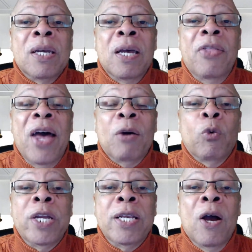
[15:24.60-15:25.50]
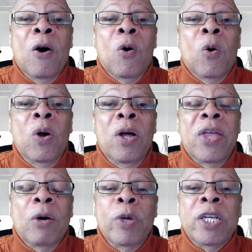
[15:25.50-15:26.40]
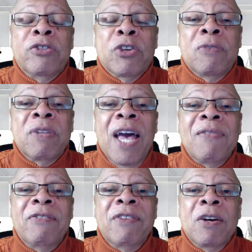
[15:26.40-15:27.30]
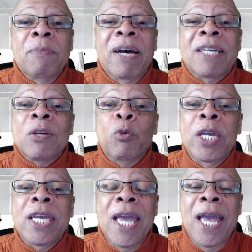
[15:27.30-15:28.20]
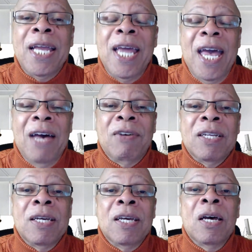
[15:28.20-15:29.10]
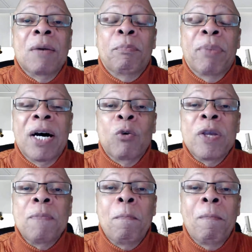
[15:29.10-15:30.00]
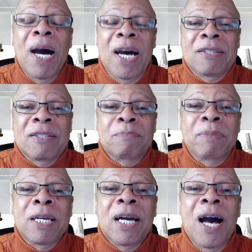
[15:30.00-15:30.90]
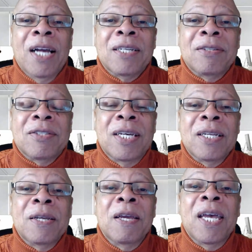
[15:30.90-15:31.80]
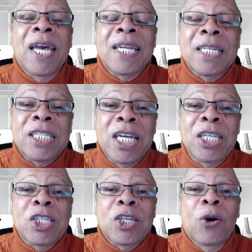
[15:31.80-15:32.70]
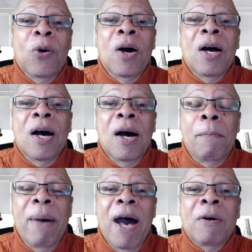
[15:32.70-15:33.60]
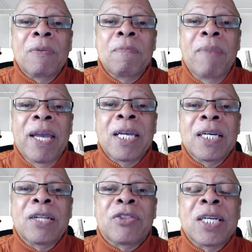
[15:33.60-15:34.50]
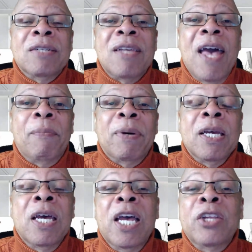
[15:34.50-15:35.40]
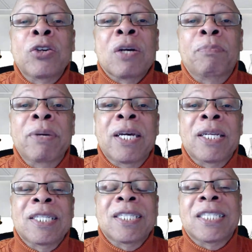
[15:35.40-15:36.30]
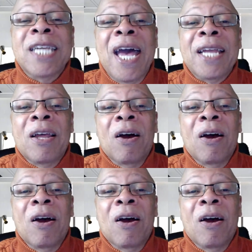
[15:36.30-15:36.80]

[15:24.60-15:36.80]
that we know that we deserve to have the very best and we can have it, but we must be cognizant and intentional about making good things happen. And you could be in debt